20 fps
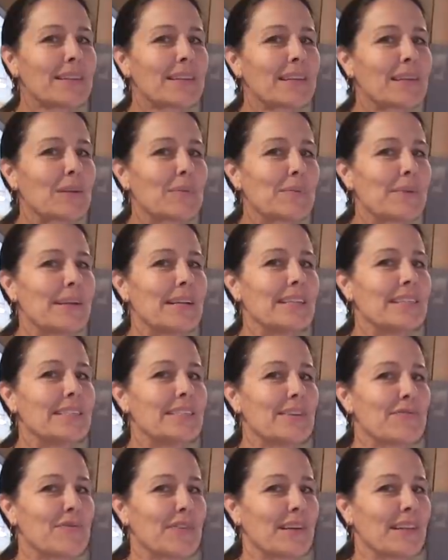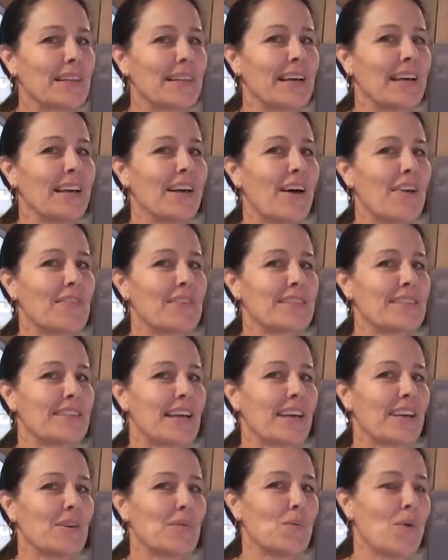a little bit differently on the
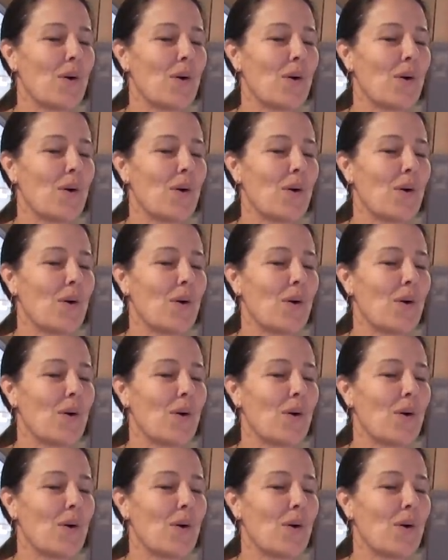second